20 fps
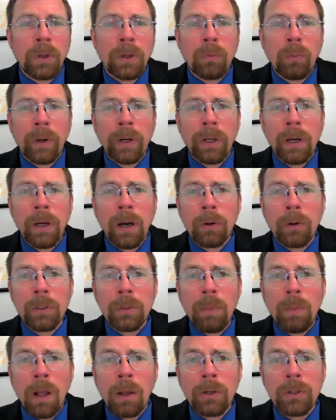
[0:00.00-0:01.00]
When Congress
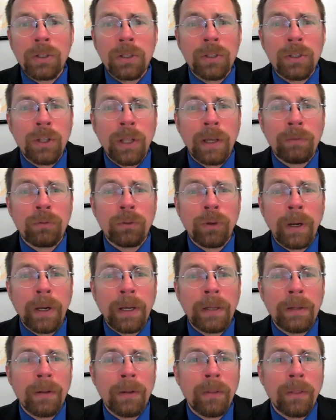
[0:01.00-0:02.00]
abolished the slave
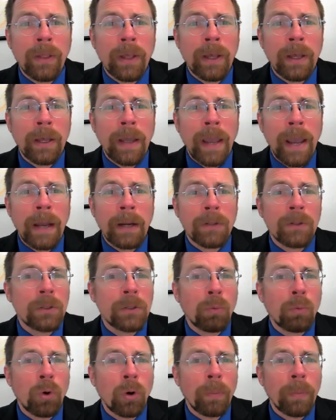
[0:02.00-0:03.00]
trade, they added
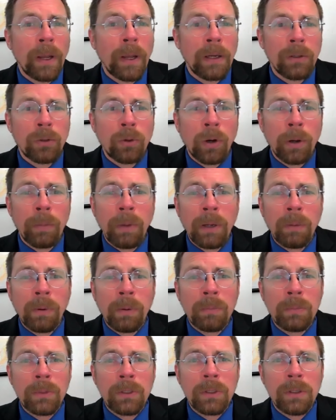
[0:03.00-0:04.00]
some more mandatory
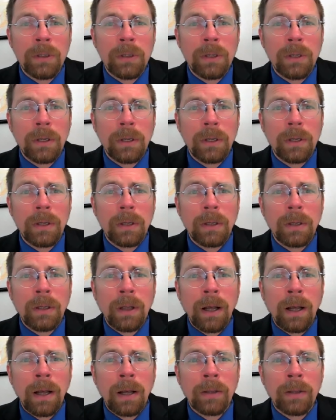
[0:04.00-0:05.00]
minimums.
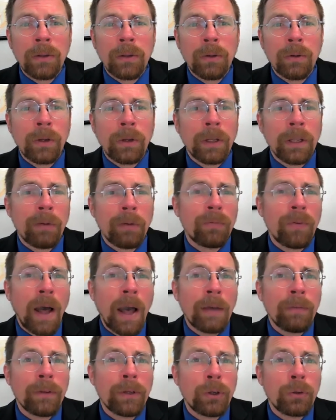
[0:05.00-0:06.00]
You could get
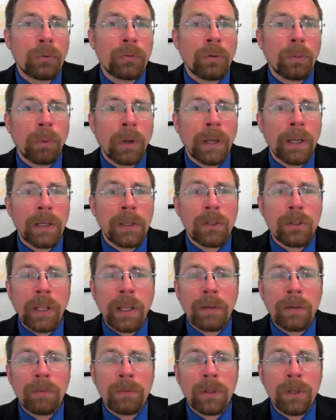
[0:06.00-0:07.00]
5 years for bringing
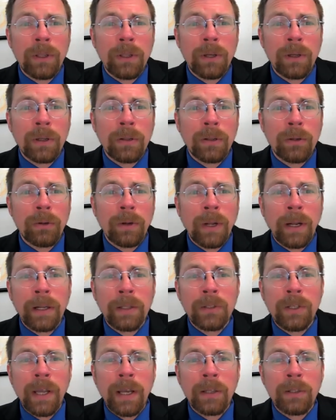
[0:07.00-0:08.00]
slaves into the United
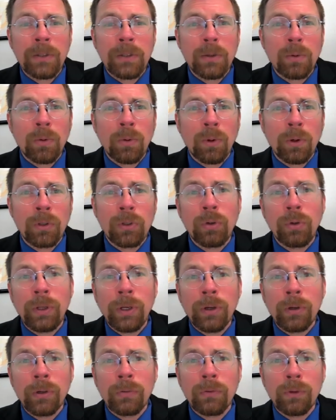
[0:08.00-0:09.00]
States, or 2
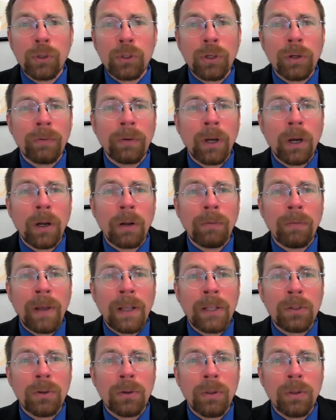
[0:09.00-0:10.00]
years for serving on a
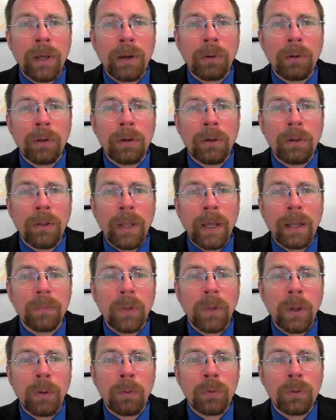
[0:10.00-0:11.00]
vessel that
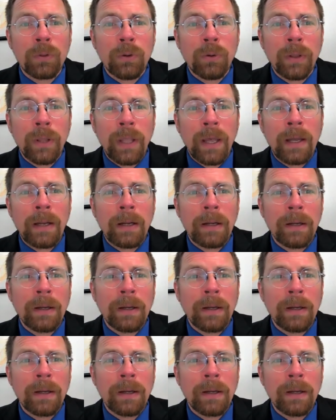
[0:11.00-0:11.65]
was doing that.